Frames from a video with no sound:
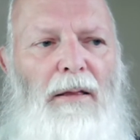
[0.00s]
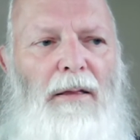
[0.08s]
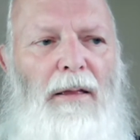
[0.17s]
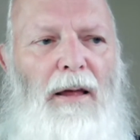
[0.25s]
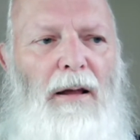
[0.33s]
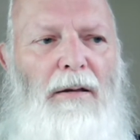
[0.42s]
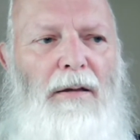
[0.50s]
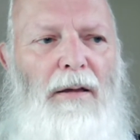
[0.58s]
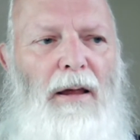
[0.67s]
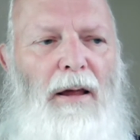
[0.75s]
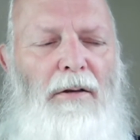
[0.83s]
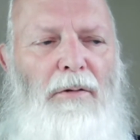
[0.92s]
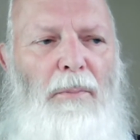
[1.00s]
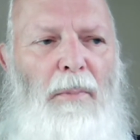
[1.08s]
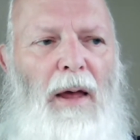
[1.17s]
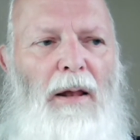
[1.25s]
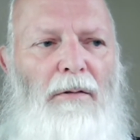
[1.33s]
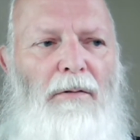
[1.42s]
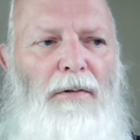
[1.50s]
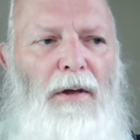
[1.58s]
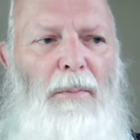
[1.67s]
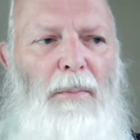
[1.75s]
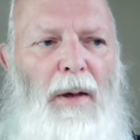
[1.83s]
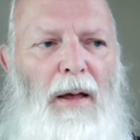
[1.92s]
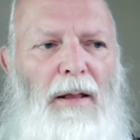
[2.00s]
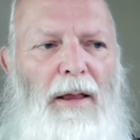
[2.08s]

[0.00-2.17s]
that it's male and female,